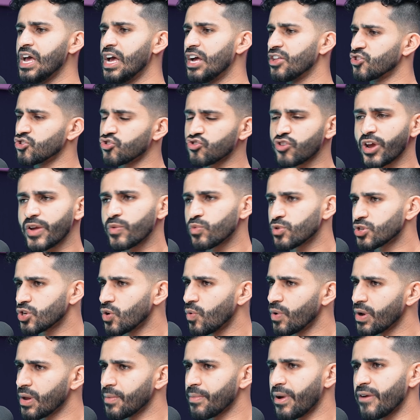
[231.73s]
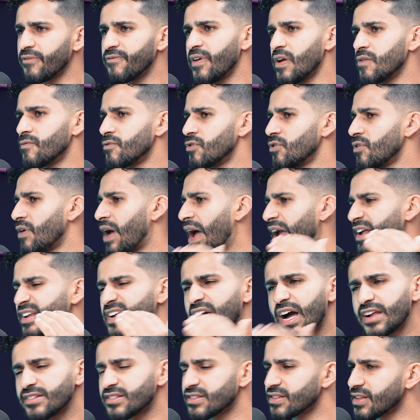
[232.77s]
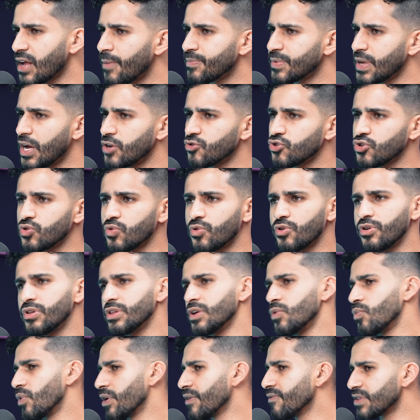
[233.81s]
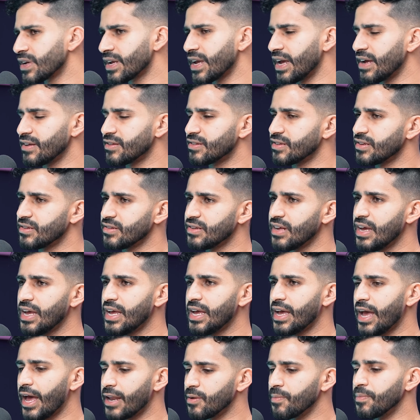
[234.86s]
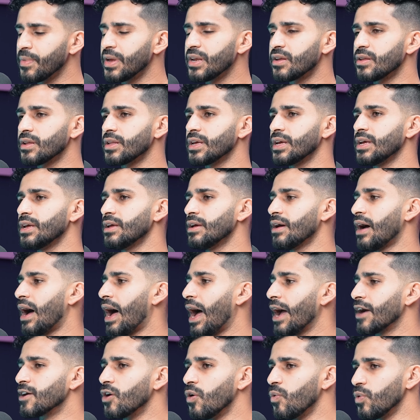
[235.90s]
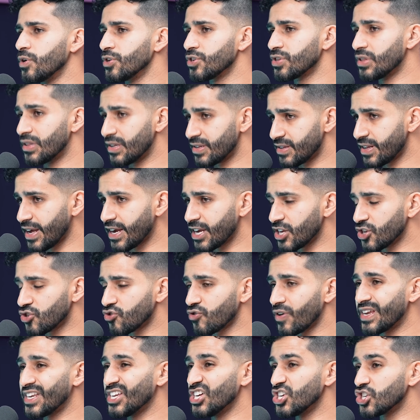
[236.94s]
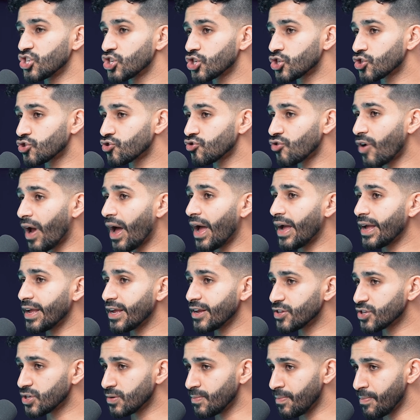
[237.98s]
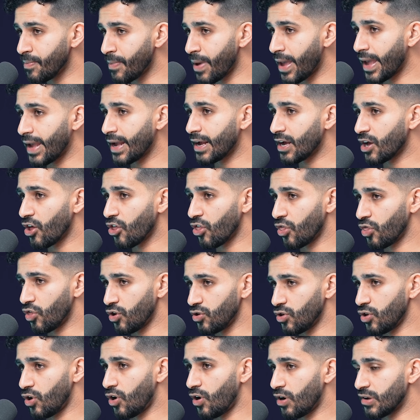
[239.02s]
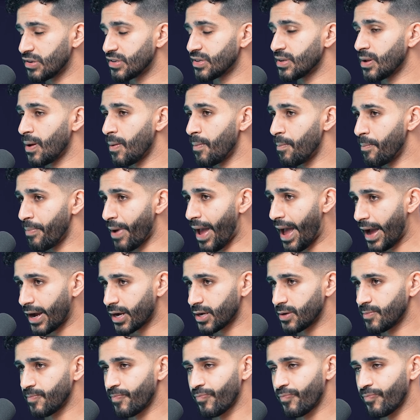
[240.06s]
The trade was going in my favor. I got stopped out too early, whatever the case is. And immediately I go into the second trade trying to make the loss back.